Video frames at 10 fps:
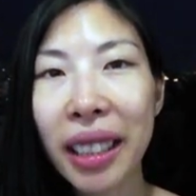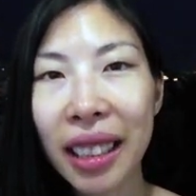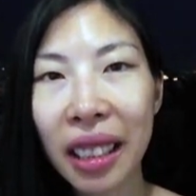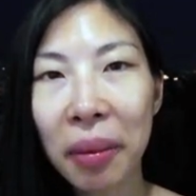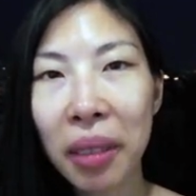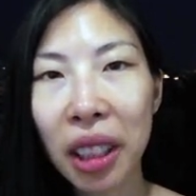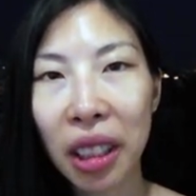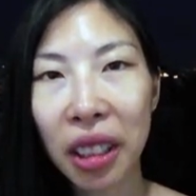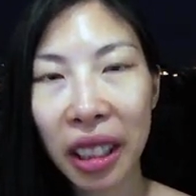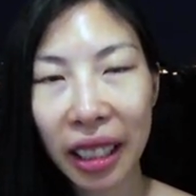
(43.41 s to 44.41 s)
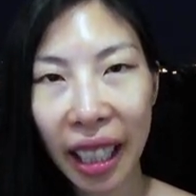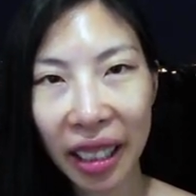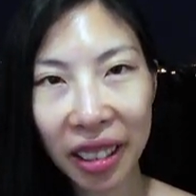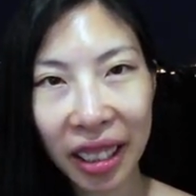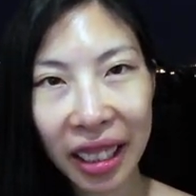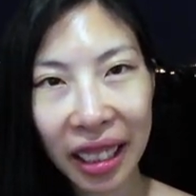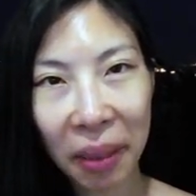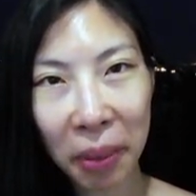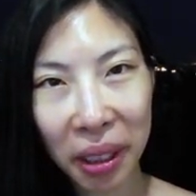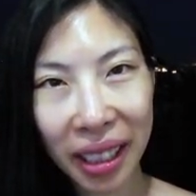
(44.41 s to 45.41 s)
some good Cantonese
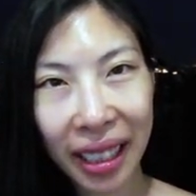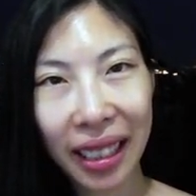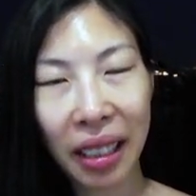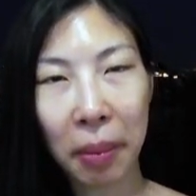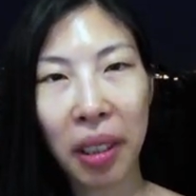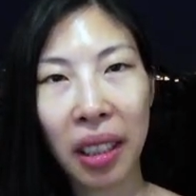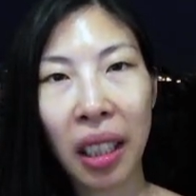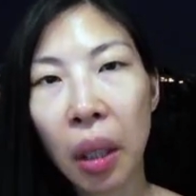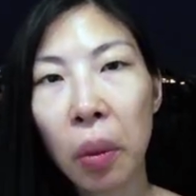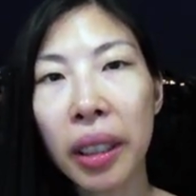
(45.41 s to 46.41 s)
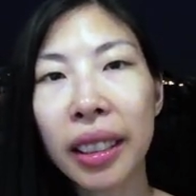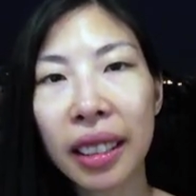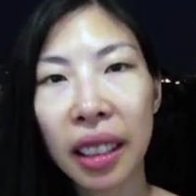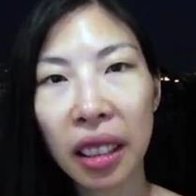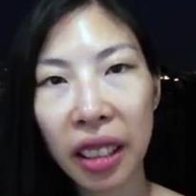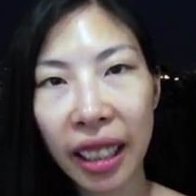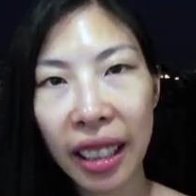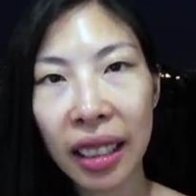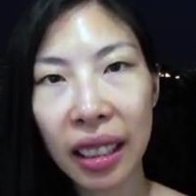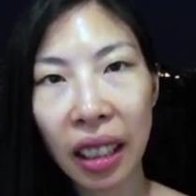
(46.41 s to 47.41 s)
input systems, ones that are
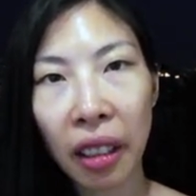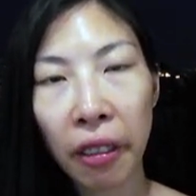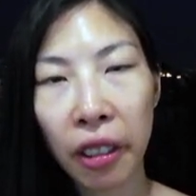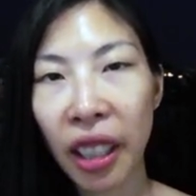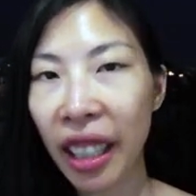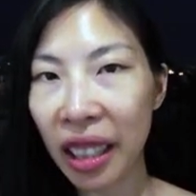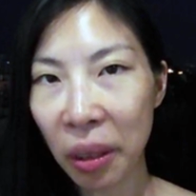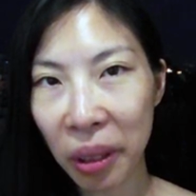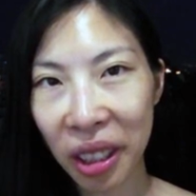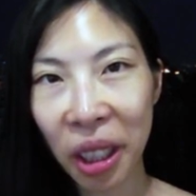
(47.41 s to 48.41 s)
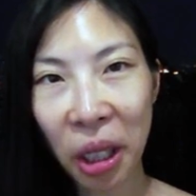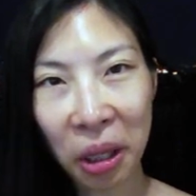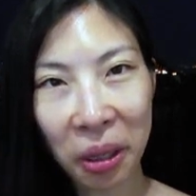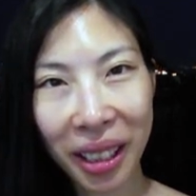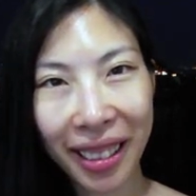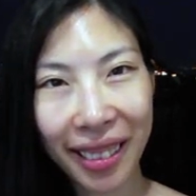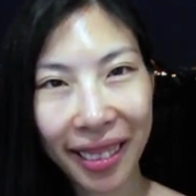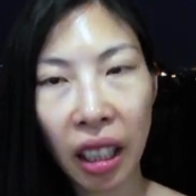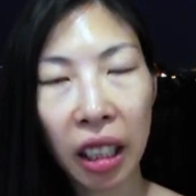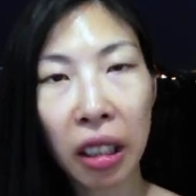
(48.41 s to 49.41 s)
easy for anyone to use,
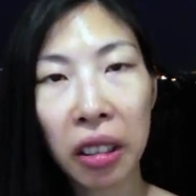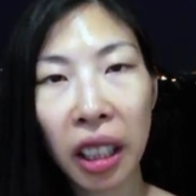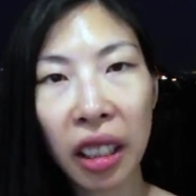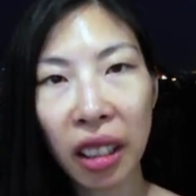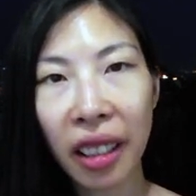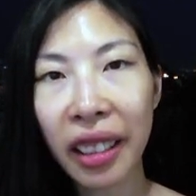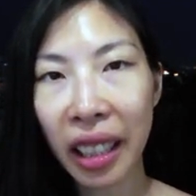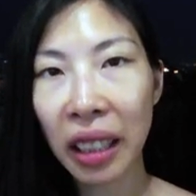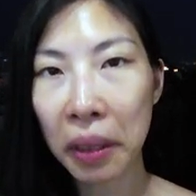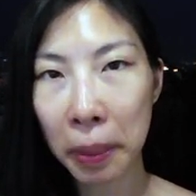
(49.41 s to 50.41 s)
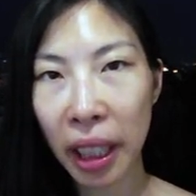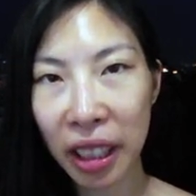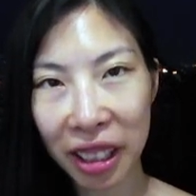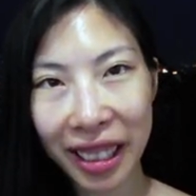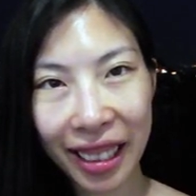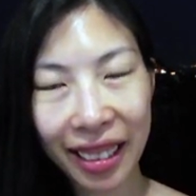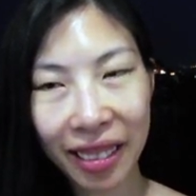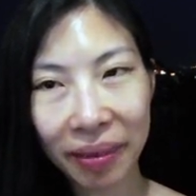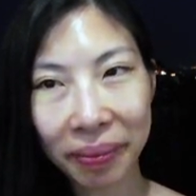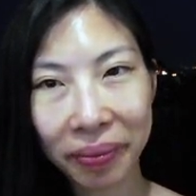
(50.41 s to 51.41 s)
including non-native speakers.
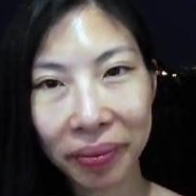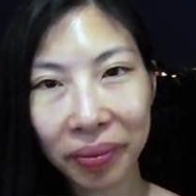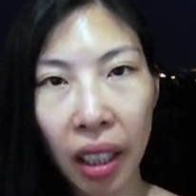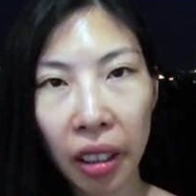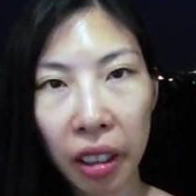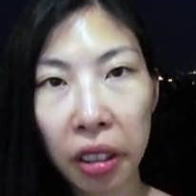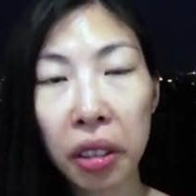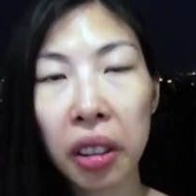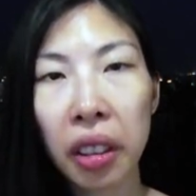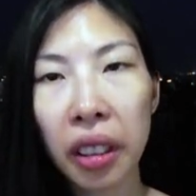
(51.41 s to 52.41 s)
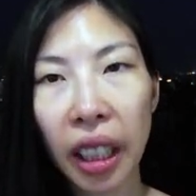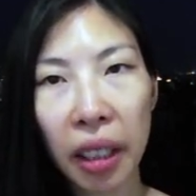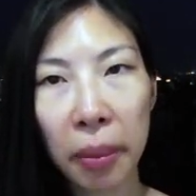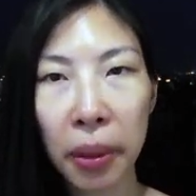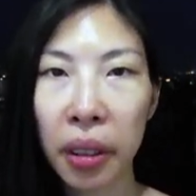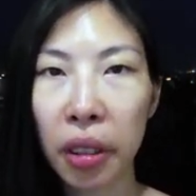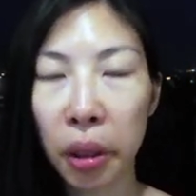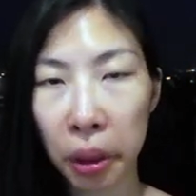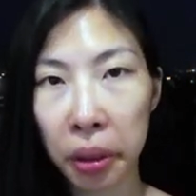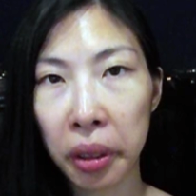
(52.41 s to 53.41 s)
The Google Input
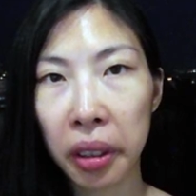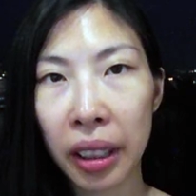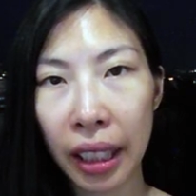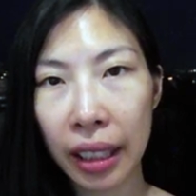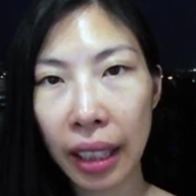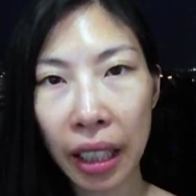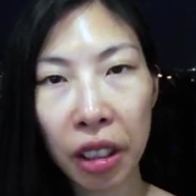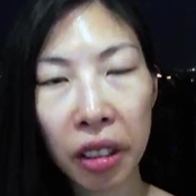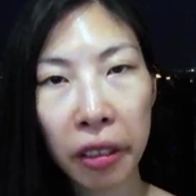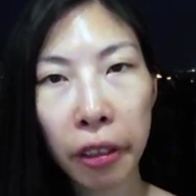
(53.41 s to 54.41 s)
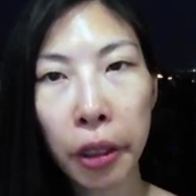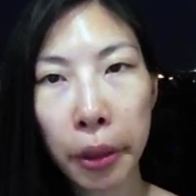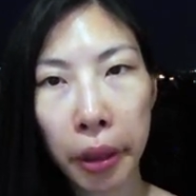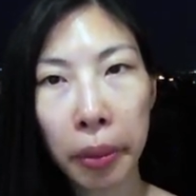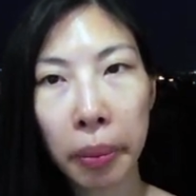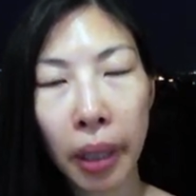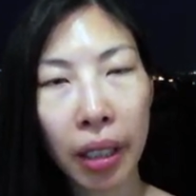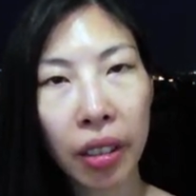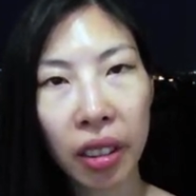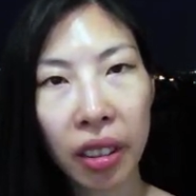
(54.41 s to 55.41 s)
Tools extension for Chrome
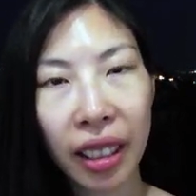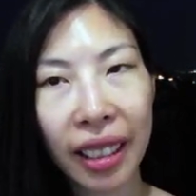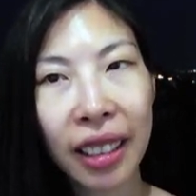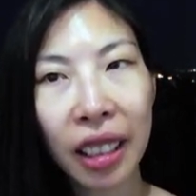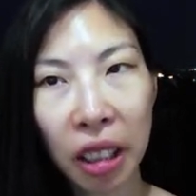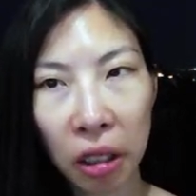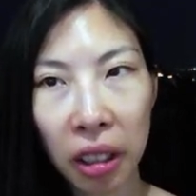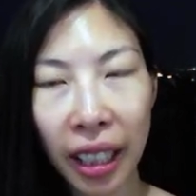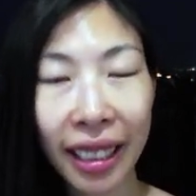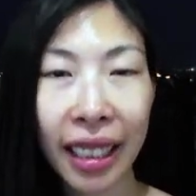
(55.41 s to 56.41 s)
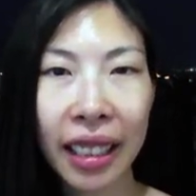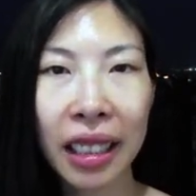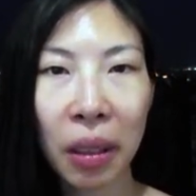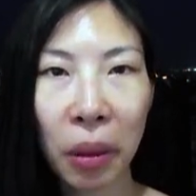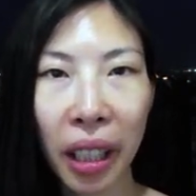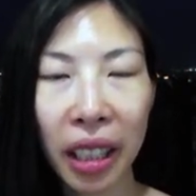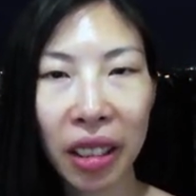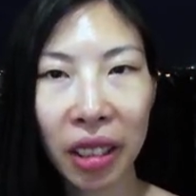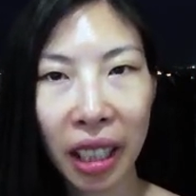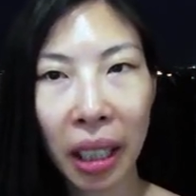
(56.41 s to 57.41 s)
browser is a good and easy way
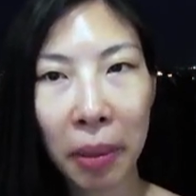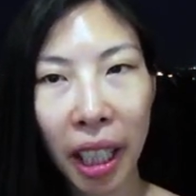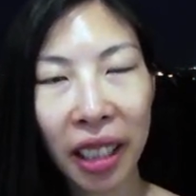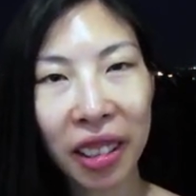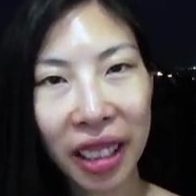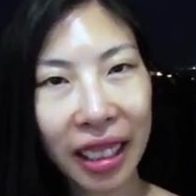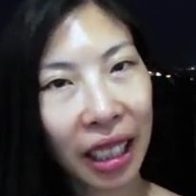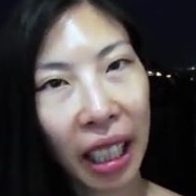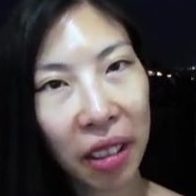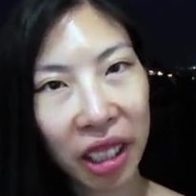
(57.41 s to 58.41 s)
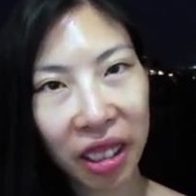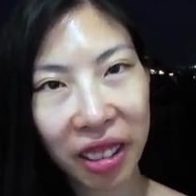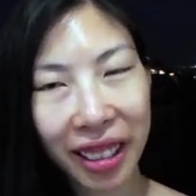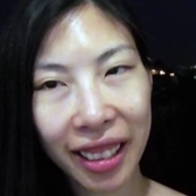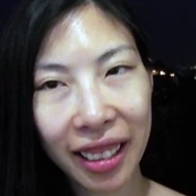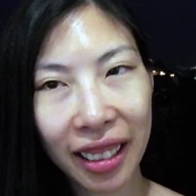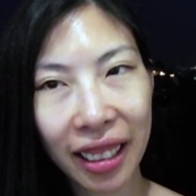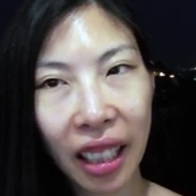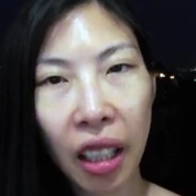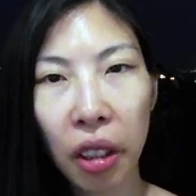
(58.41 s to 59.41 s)
to type Cantonese characters.
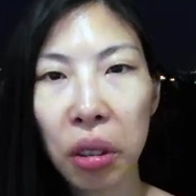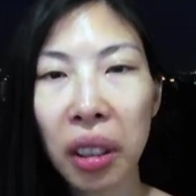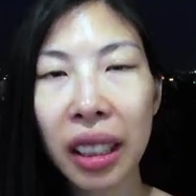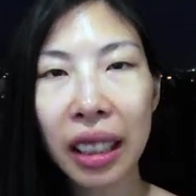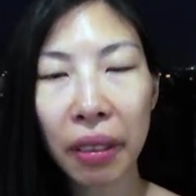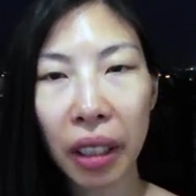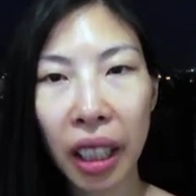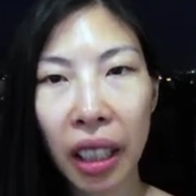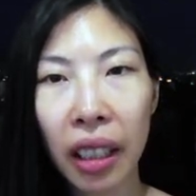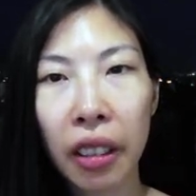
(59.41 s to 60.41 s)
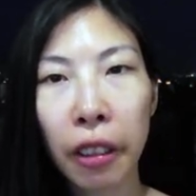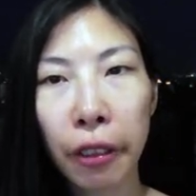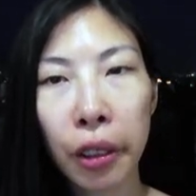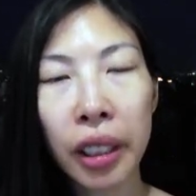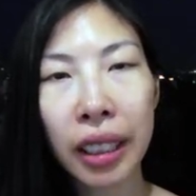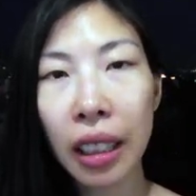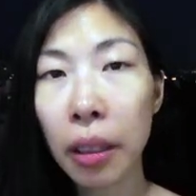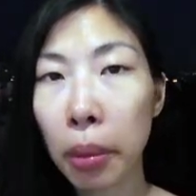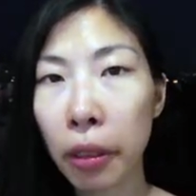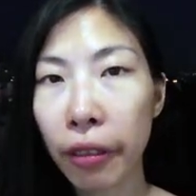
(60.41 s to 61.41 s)
Alternatively, the voice
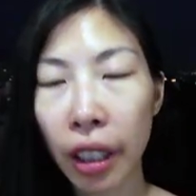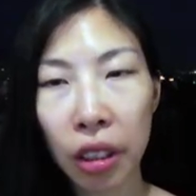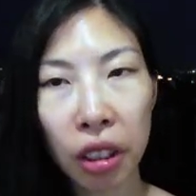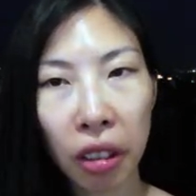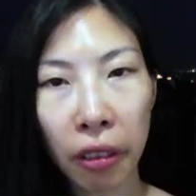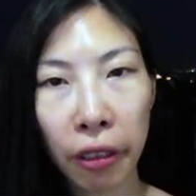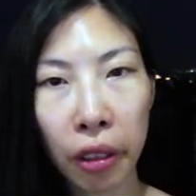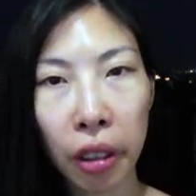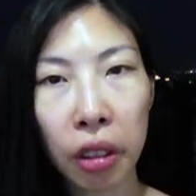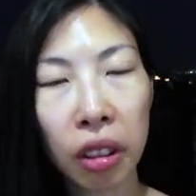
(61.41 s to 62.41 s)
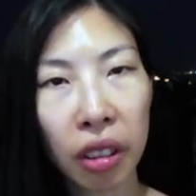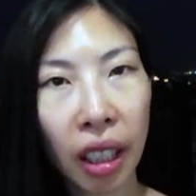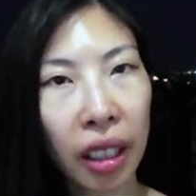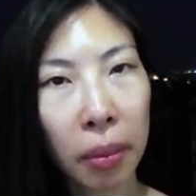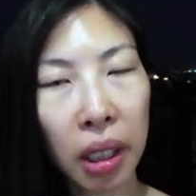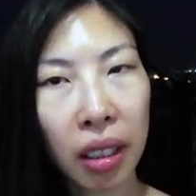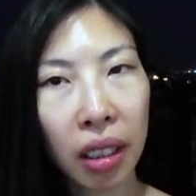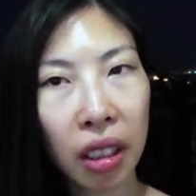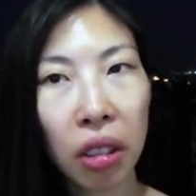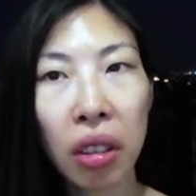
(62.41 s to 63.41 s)
input function for Google Documents
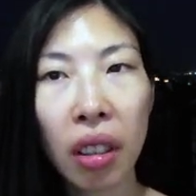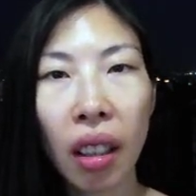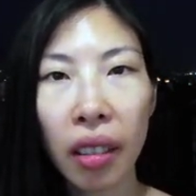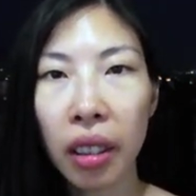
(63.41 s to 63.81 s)
used on the